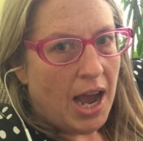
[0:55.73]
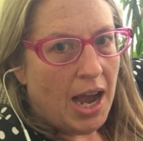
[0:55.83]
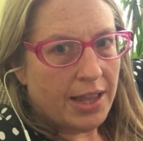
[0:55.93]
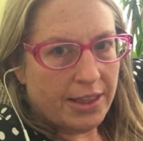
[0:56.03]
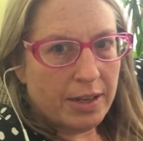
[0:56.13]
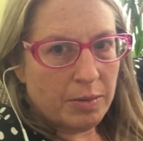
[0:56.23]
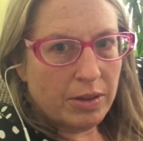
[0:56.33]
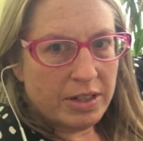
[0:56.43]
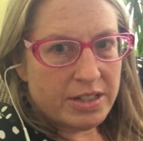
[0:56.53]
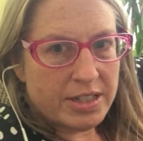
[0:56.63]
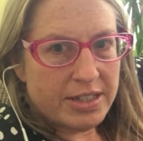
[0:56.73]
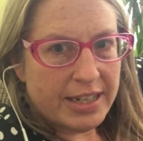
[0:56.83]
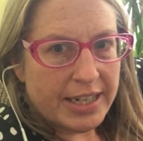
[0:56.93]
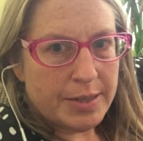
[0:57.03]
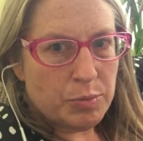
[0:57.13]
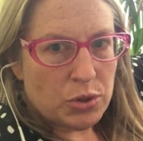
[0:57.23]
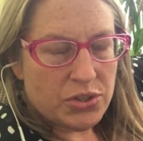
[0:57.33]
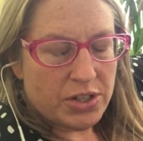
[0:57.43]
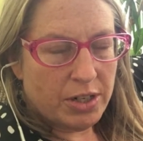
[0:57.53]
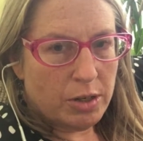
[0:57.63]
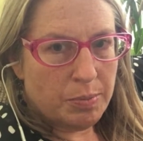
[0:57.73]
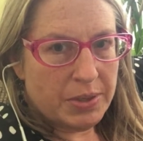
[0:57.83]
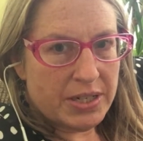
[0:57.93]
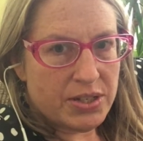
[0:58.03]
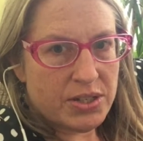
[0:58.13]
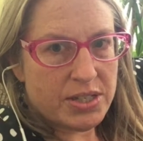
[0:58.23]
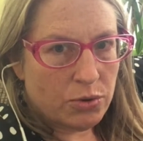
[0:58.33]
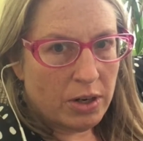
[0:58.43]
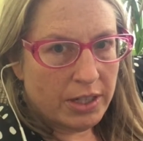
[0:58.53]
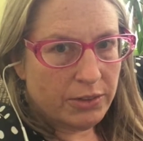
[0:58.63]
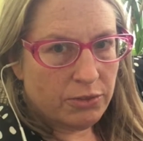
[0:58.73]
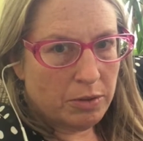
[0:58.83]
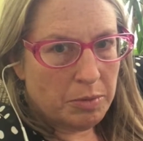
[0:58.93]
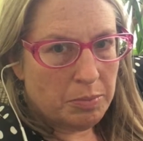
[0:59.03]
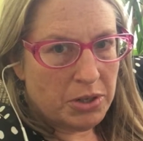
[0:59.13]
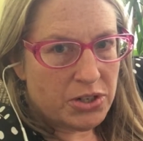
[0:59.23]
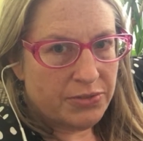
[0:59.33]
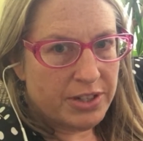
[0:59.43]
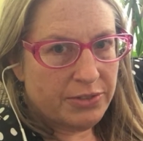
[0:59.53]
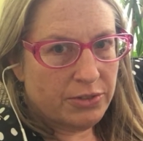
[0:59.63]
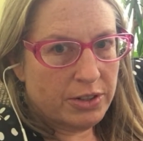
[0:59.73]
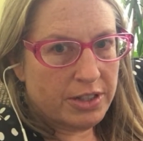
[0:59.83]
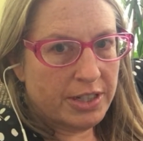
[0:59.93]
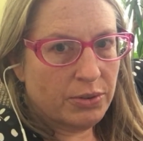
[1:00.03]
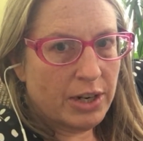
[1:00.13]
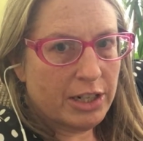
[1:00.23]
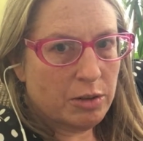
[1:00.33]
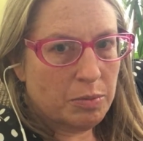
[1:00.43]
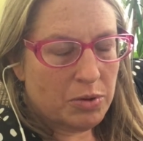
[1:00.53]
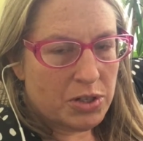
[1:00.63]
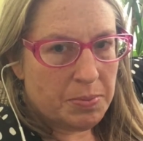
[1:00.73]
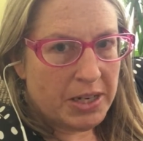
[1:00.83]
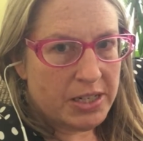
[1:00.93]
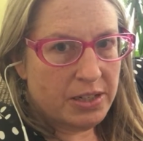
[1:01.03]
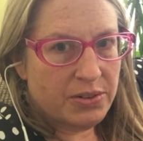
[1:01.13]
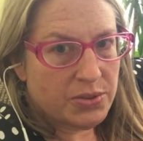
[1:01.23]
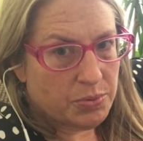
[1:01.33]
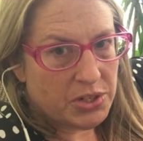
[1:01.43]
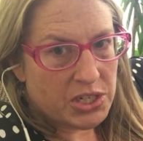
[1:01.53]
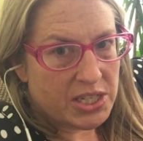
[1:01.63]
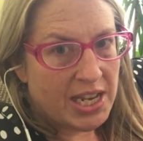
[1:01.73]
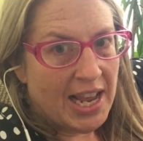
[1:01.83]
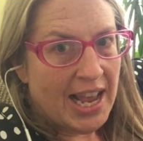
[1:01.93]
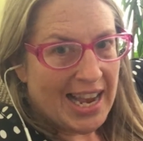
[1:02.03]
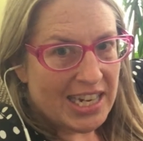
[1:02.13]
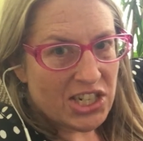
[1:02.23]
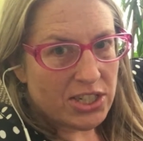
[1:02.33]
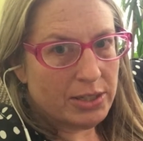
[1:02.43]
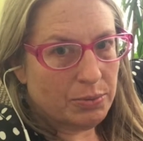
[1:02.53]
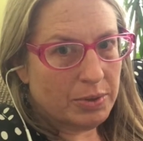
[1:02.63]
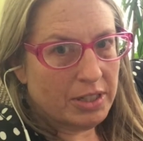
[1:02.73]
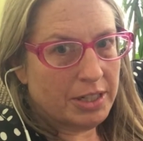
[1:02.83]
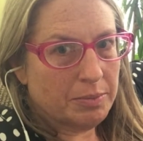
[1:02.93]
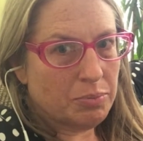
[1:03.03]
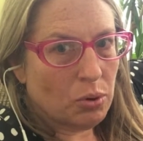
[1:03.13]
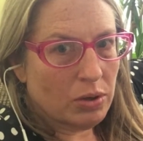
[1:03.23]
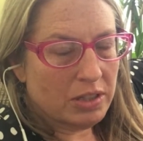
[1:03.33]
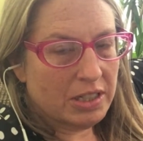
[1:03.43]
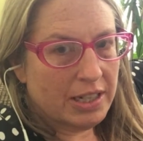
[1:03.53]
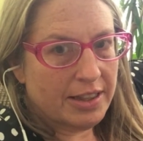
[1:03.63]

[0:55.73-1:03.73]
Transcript: I think that today most therapists drawing from a bunch of different theoretical perspectives, which is actually really important. I